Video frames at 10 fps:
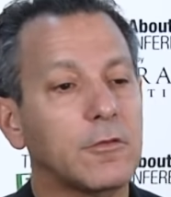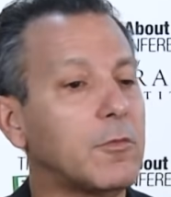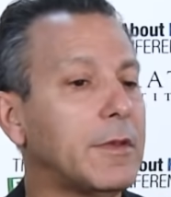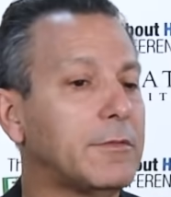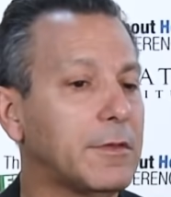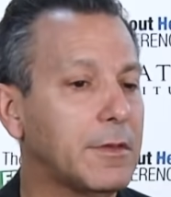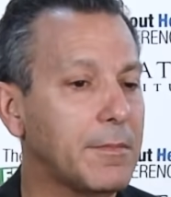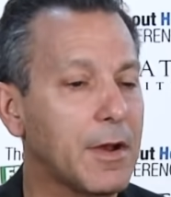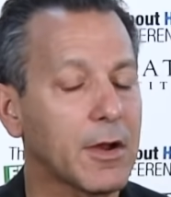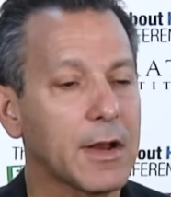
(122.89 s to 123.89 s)
the reason the
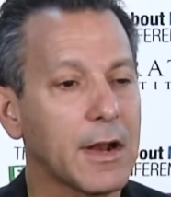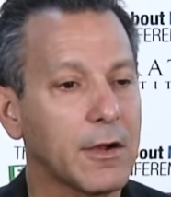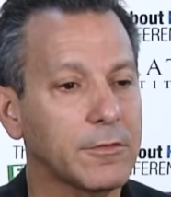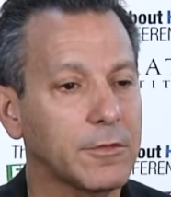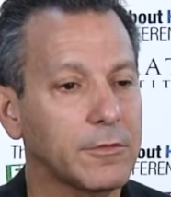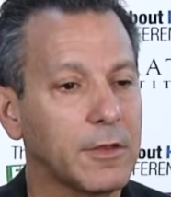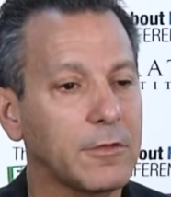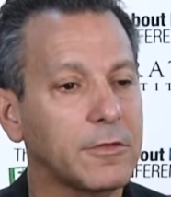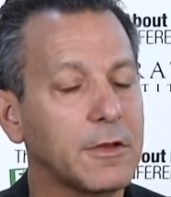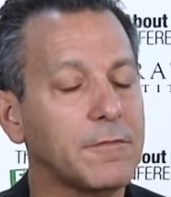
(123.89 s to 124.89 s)
American Heart
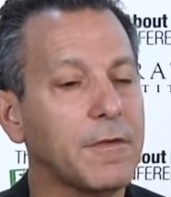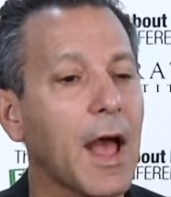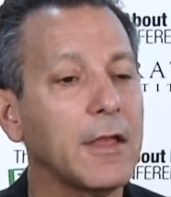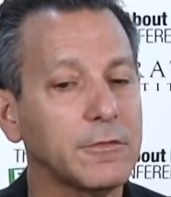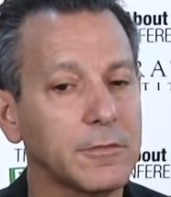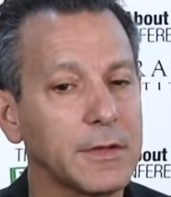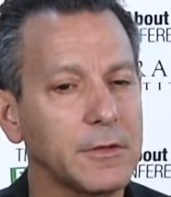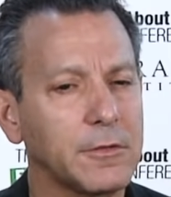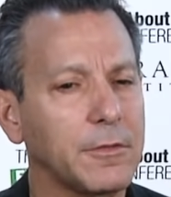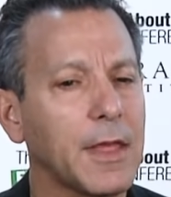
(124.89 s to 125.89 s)
Association advisory
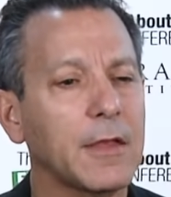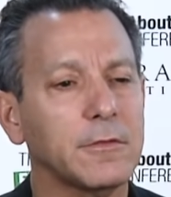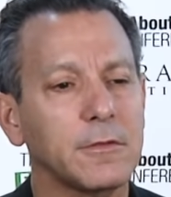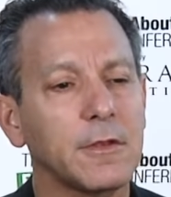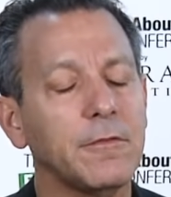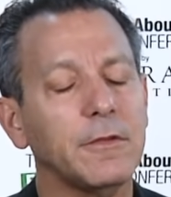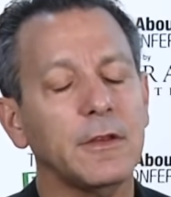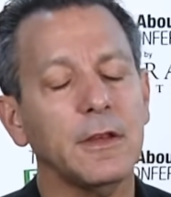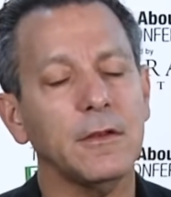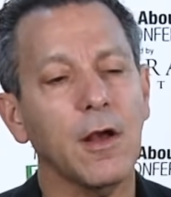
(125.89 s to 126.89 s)
in two thousand
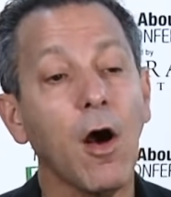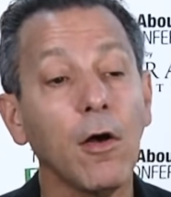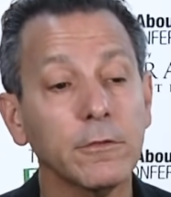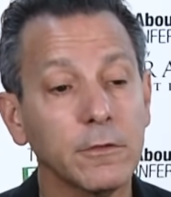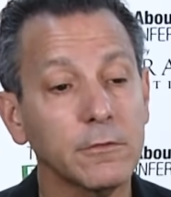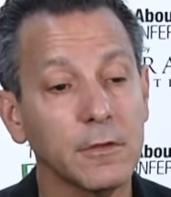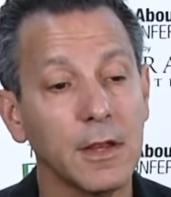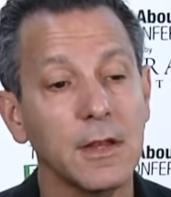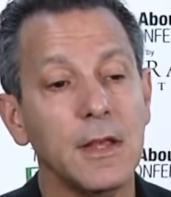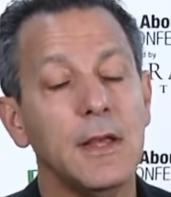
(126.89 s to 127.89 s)
seventeen also
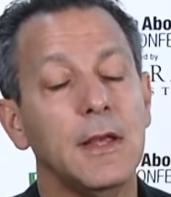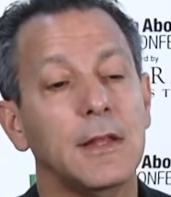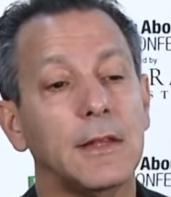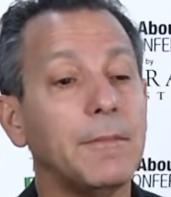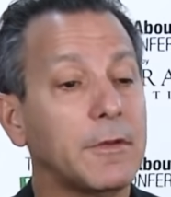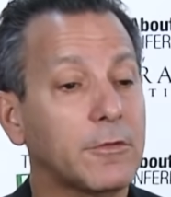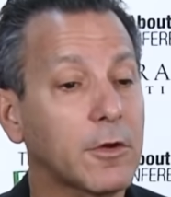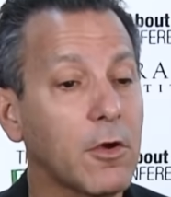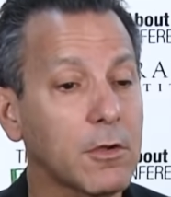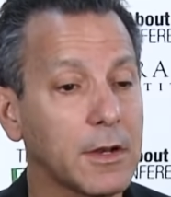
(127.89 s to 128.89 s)
said, limit your
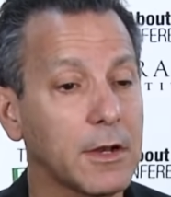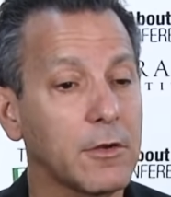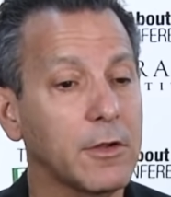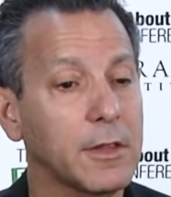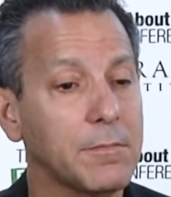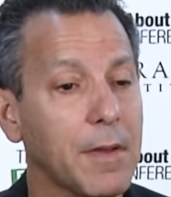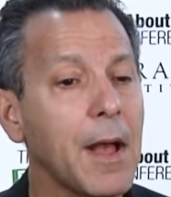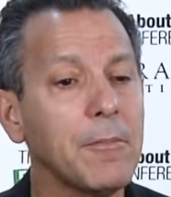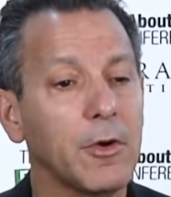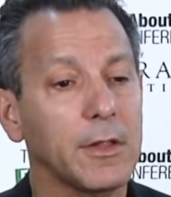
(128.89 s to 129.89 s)
coconut oil and
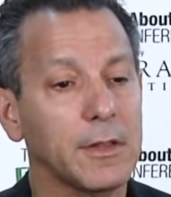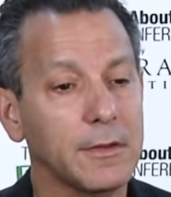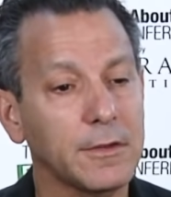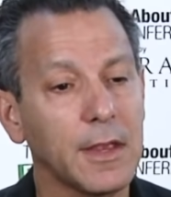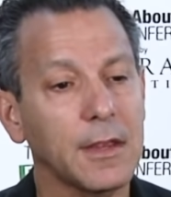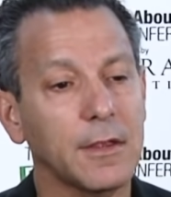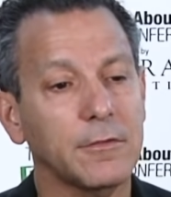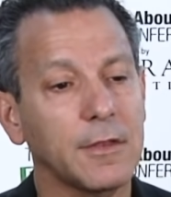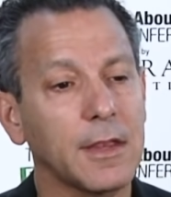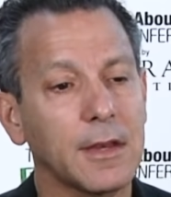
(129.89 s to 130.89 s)
palm oil intake,
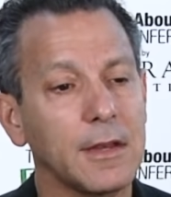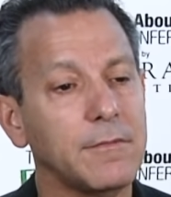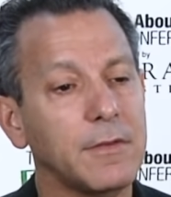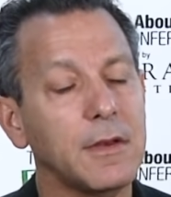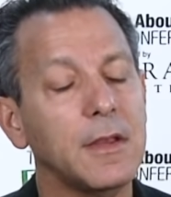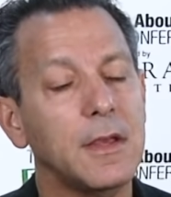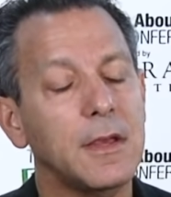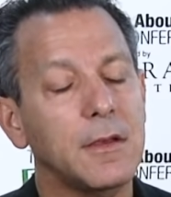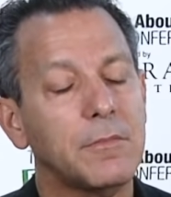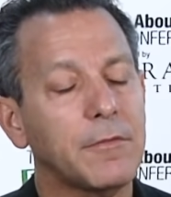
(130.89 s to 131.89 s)
because they can even
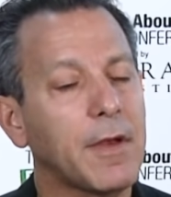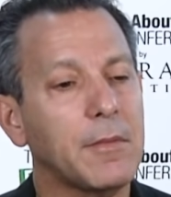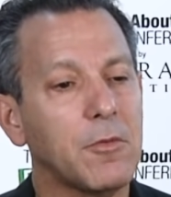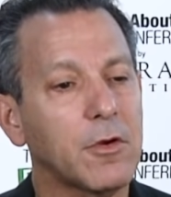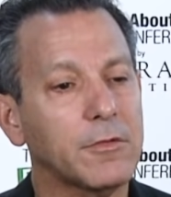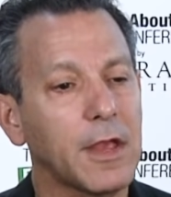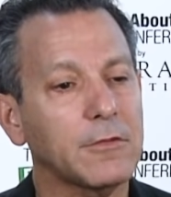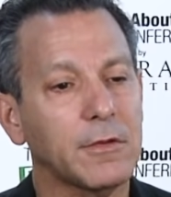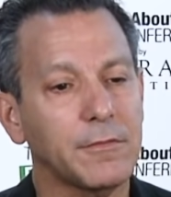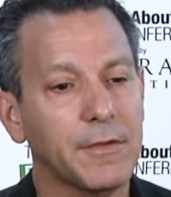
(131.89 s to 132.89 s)
provide more
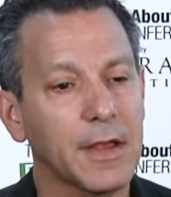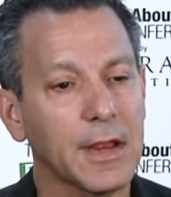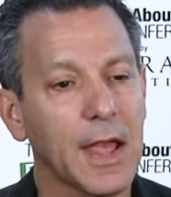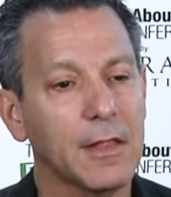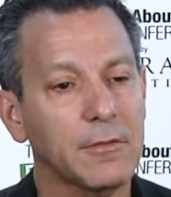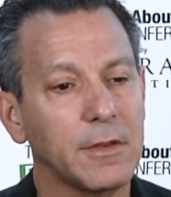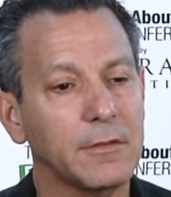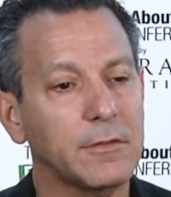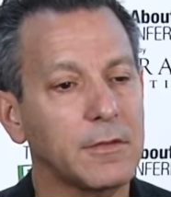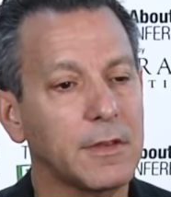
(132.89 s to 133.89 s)
saturated fat
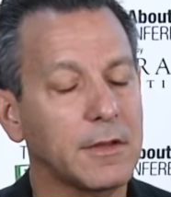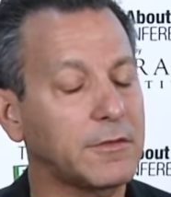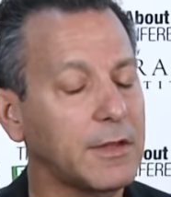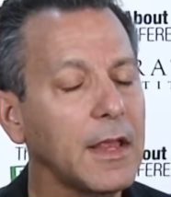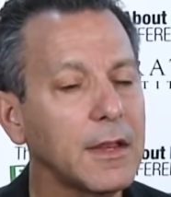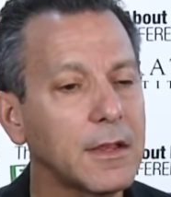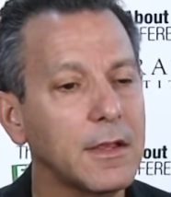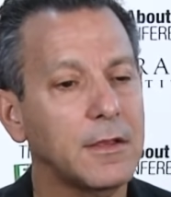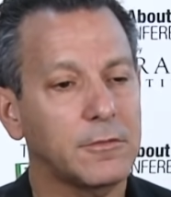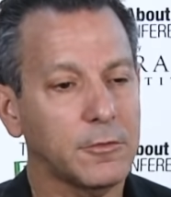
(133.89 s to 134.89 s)
calories than a steak.
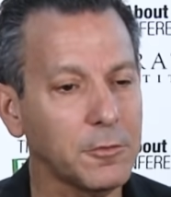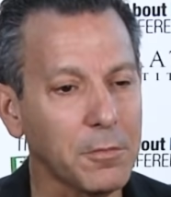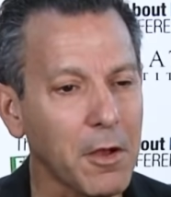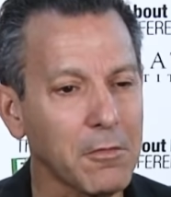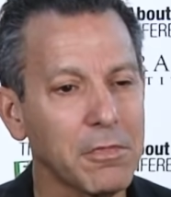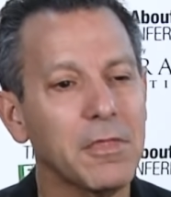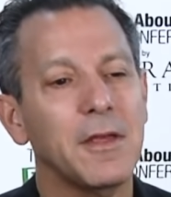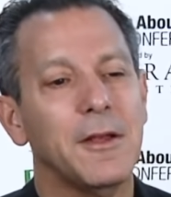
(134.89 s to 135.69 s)
So do both.